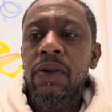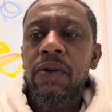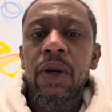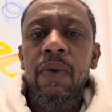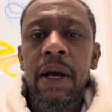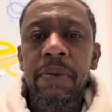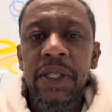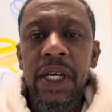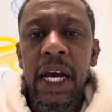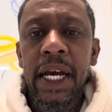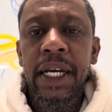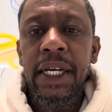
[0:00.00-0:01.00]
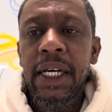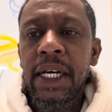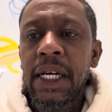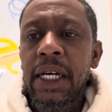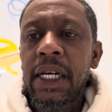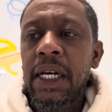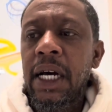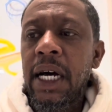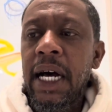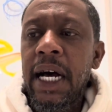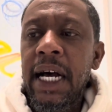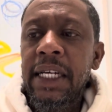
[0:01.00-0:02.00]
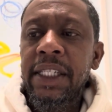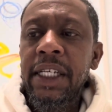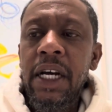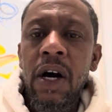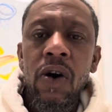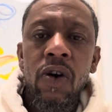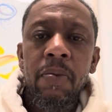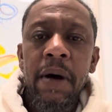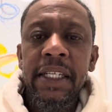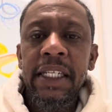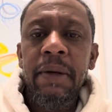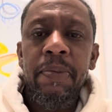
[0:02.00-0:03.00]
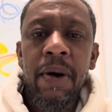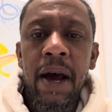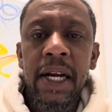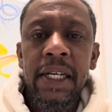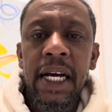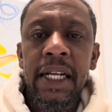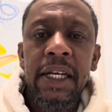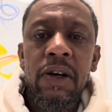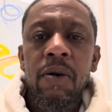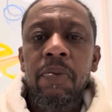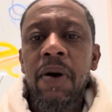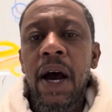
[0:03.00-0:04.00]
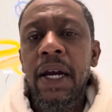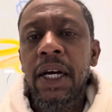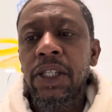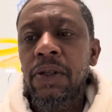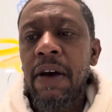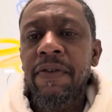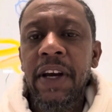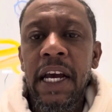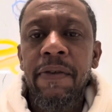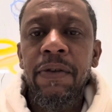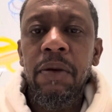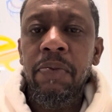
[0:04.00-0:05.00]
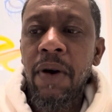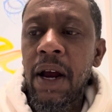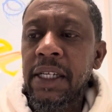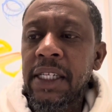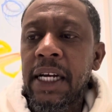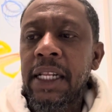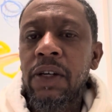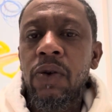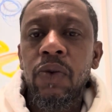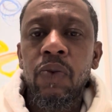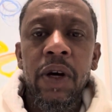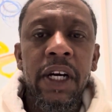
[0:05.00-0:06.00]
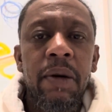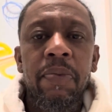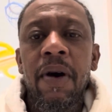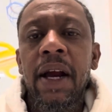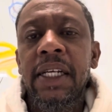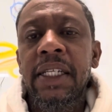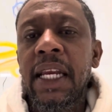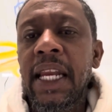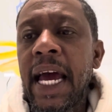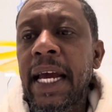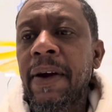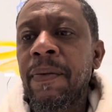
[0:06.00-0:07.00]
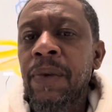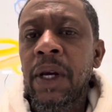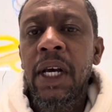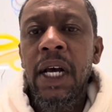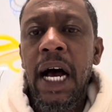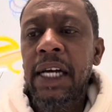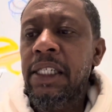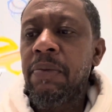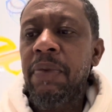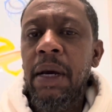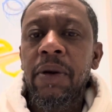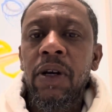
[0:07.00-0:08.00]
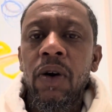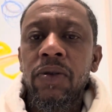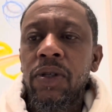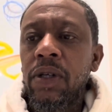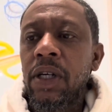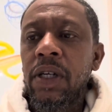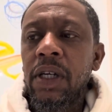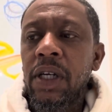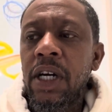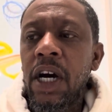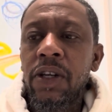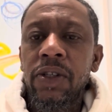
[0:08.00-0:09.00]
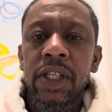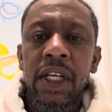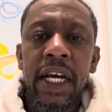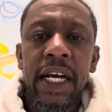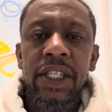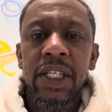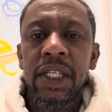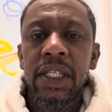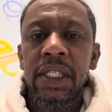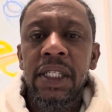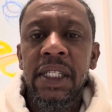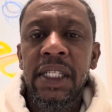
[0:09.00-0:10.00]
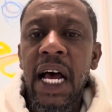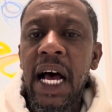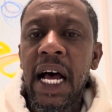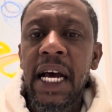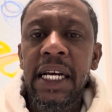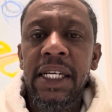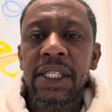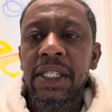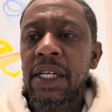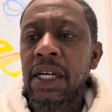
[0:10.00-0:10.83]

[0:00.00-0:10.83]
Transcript: on your website, I see home, I see products, I click on products. You have a handful of products. I click on one of the products I like. I should be able to go to color selection, size,